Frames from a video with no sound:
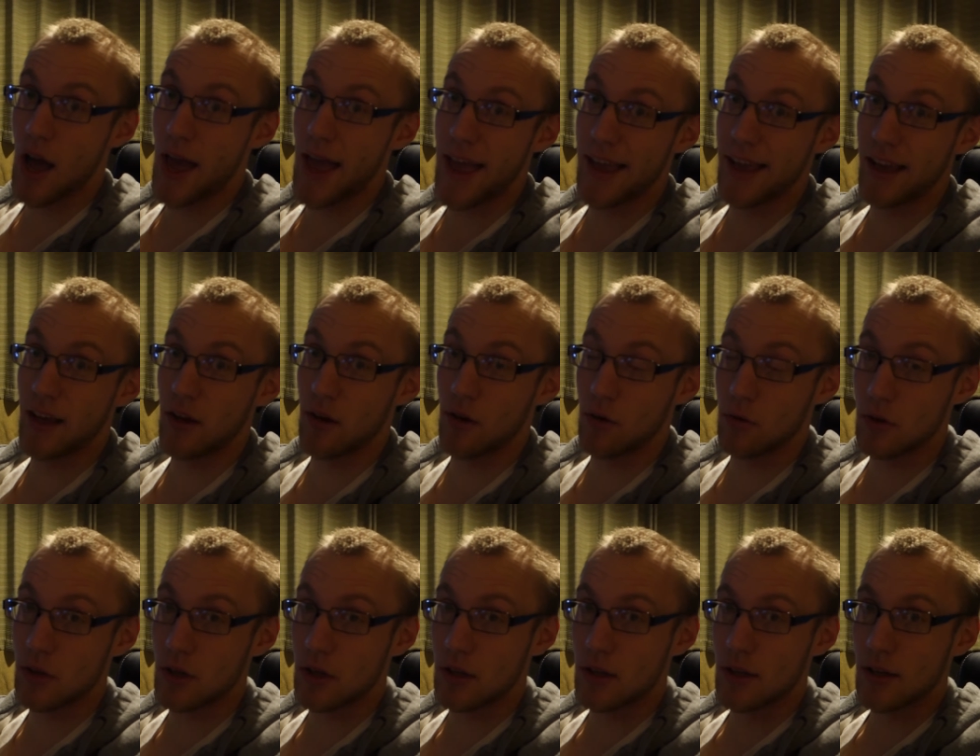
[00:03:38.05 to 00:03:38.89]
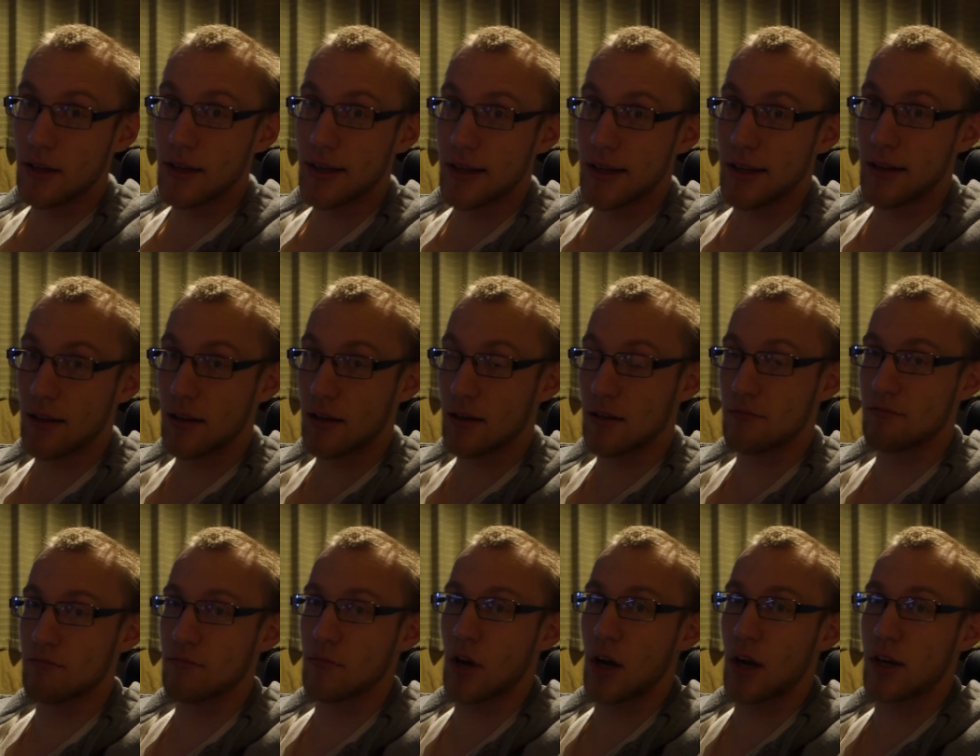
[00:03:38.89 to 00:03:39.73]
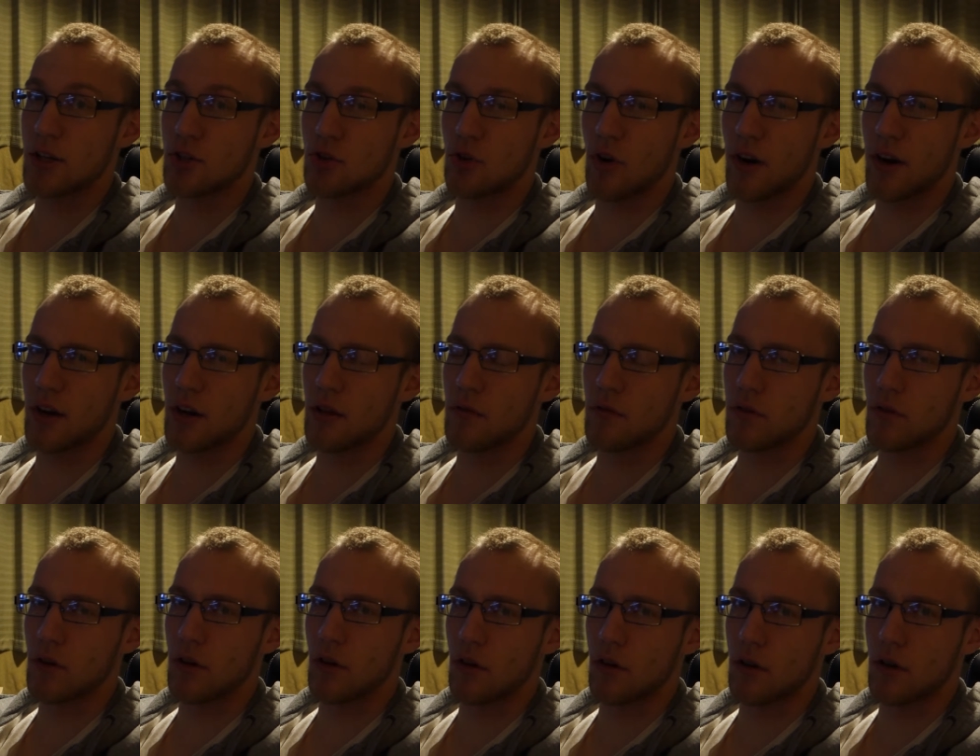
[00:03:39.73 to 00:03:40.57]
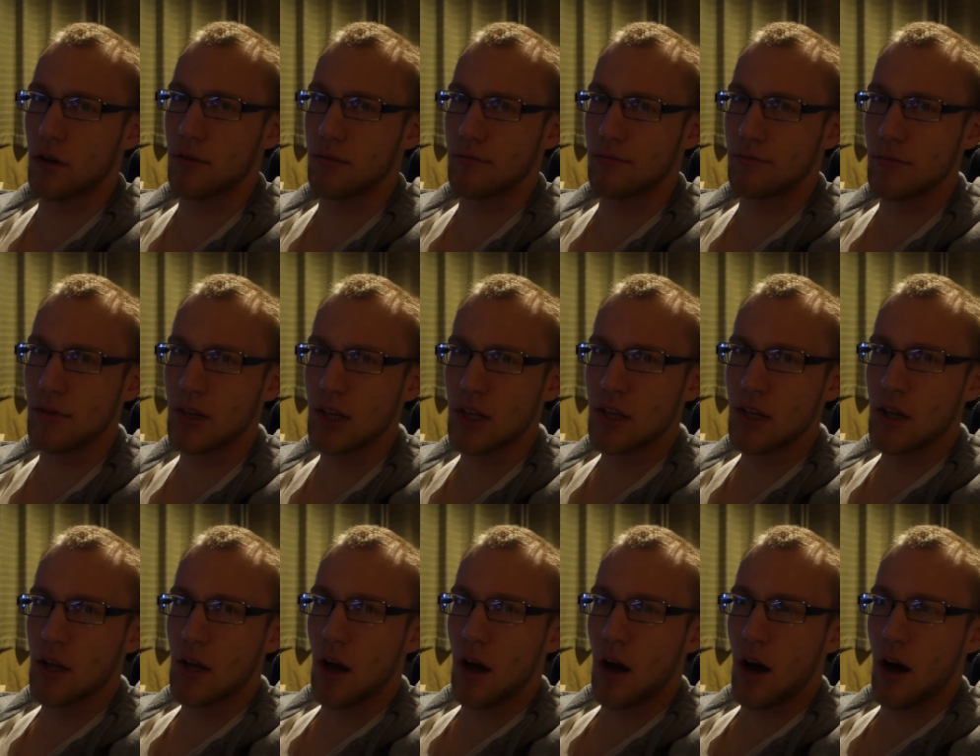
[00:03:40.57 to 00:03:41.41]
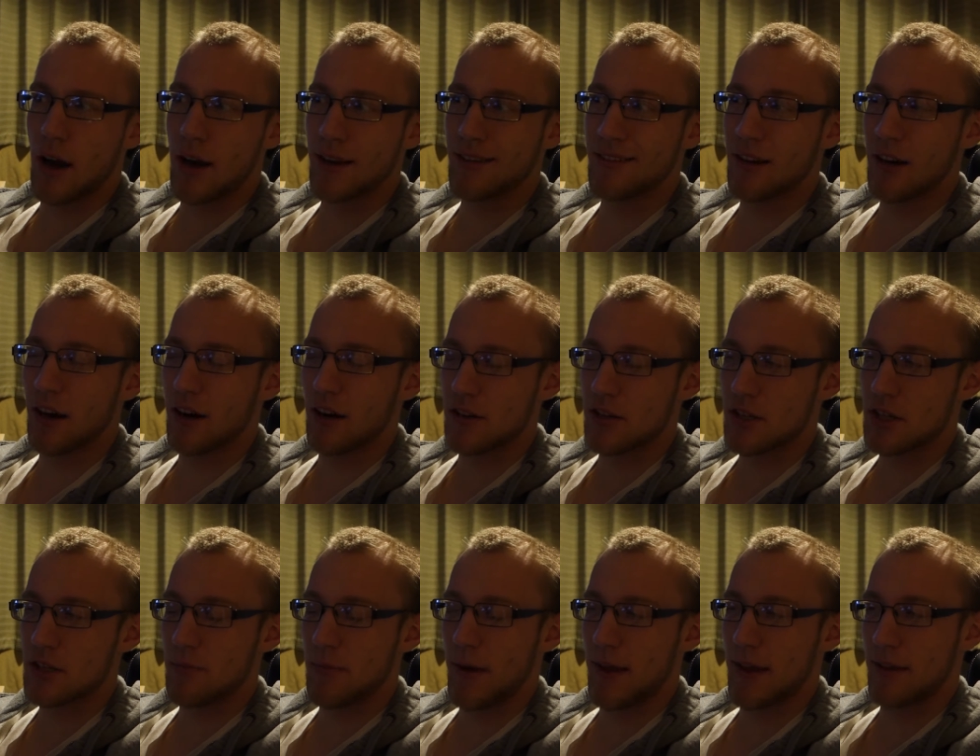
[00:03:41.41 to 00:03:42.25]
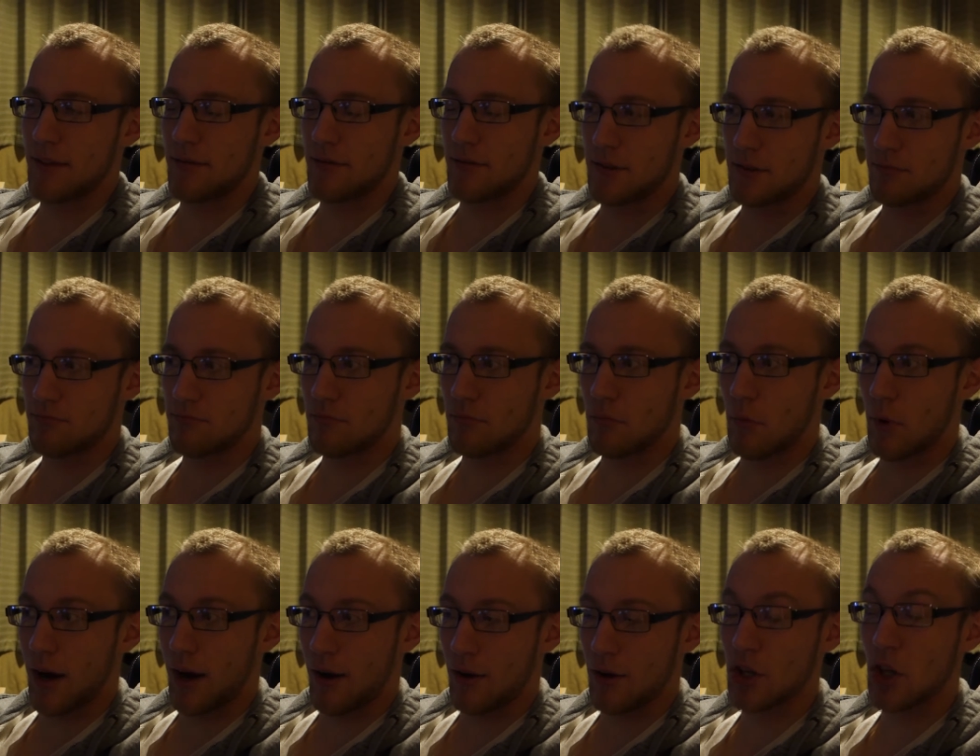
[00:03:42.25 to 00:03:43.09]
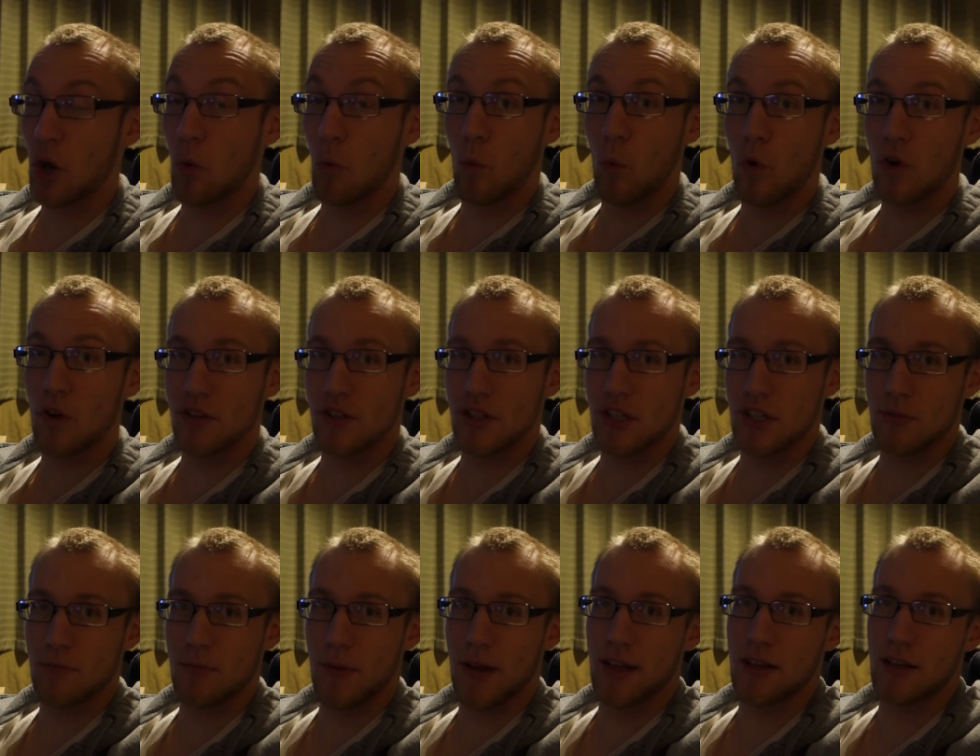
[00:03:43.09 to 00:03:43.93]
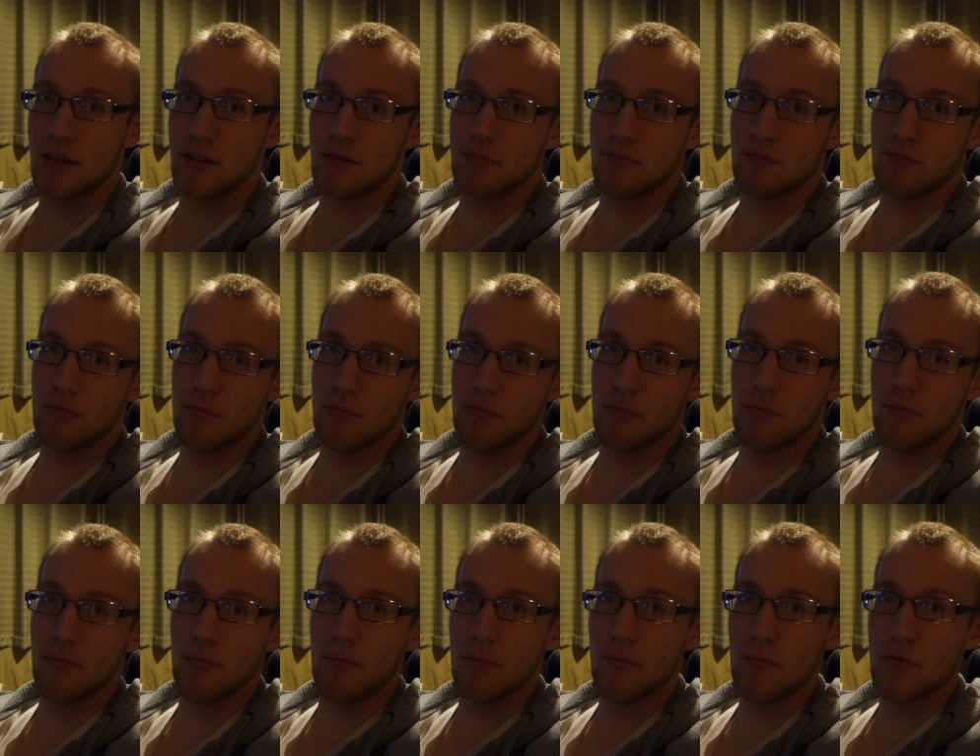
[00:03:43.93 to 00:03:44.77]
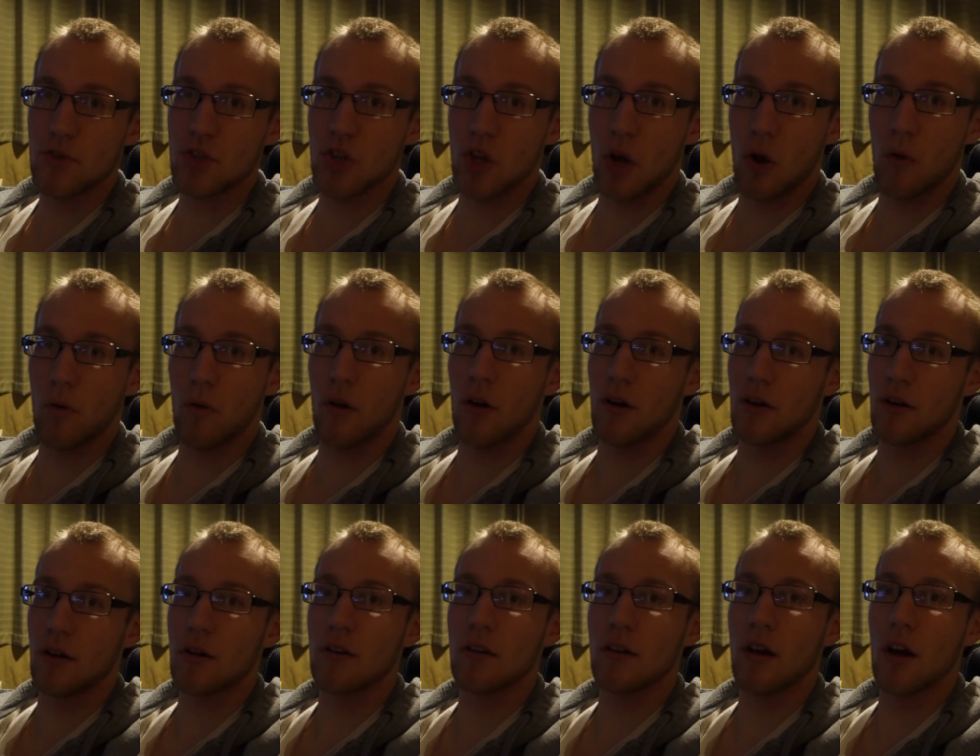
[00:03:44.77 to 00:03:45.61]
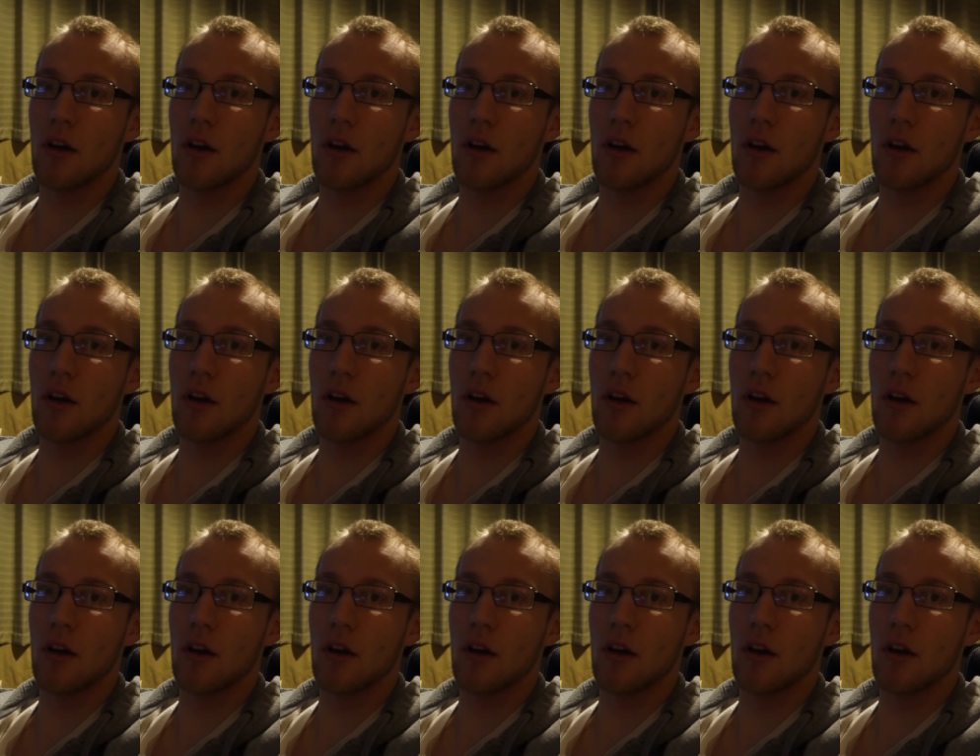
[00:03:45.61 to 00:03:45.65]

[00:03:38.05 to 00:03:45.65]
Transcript: hey ho, um, I try and overclock and I can't spend well, I don't want to spend so long.